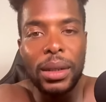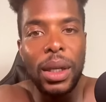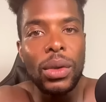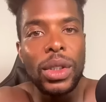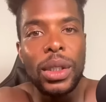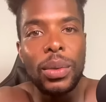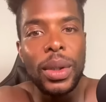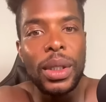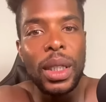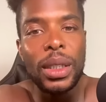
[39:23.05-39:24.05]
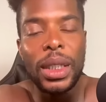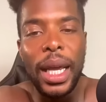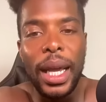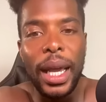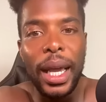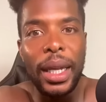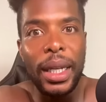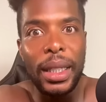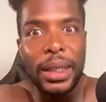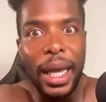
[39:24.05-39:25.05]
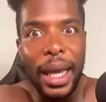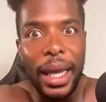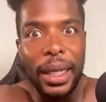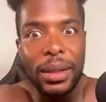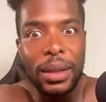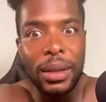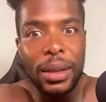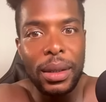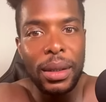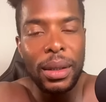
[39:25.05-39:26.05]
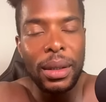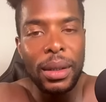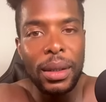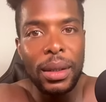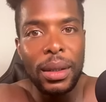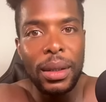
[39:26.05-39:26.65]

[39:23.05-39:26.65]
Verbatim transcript: Don't she wish her child had these eyes, bitch?